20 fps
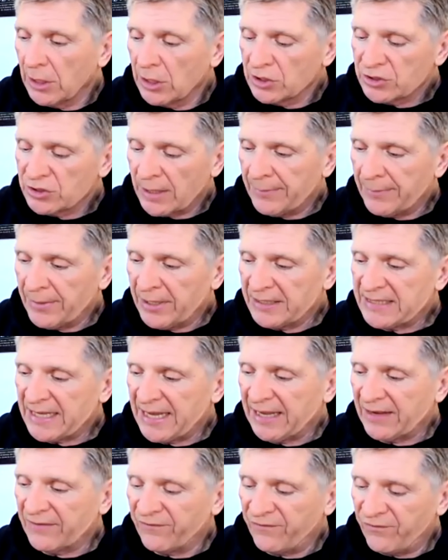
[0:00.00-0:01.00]
So I'm going to
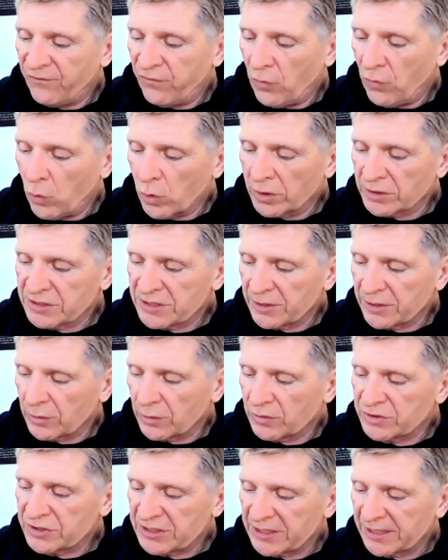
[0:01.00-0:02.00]
take
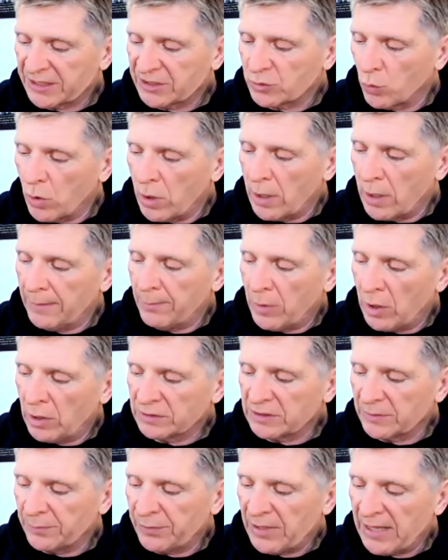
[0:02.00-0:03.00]
4061,
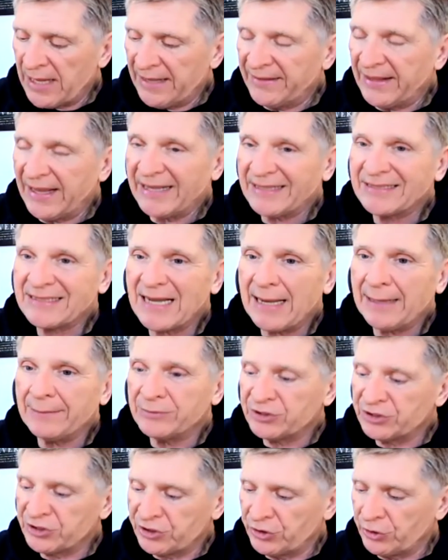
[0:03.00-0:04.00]
multiply that
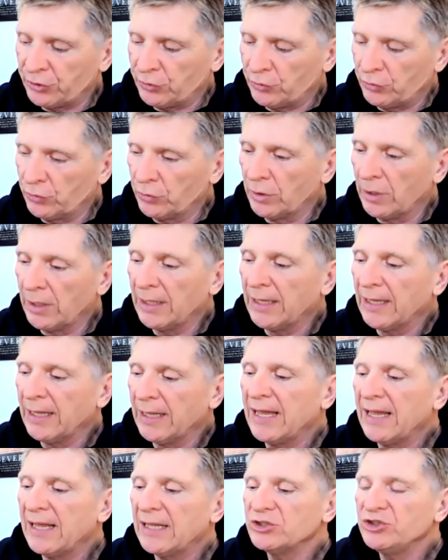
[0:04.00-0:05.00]
times 2.
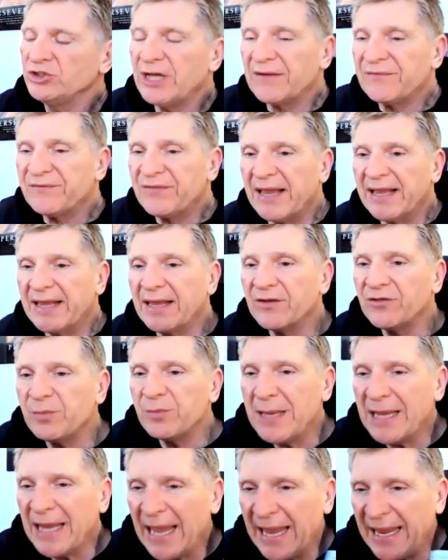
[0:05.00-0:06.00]
Jeff, that gives
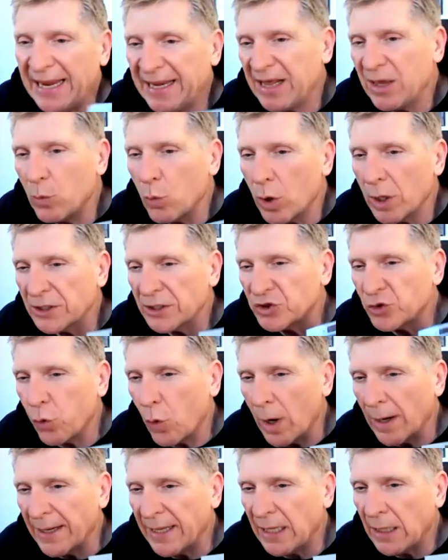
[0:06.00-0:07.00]
me
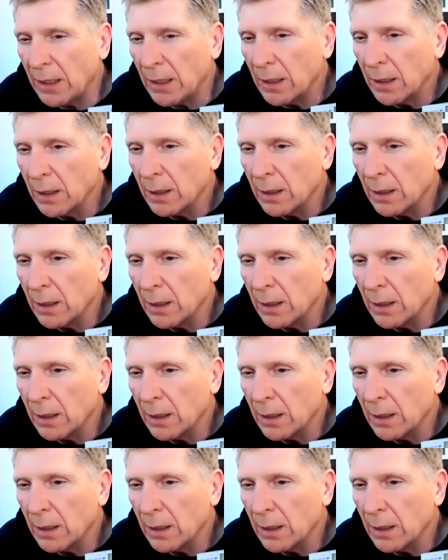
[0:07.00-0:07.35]
8120.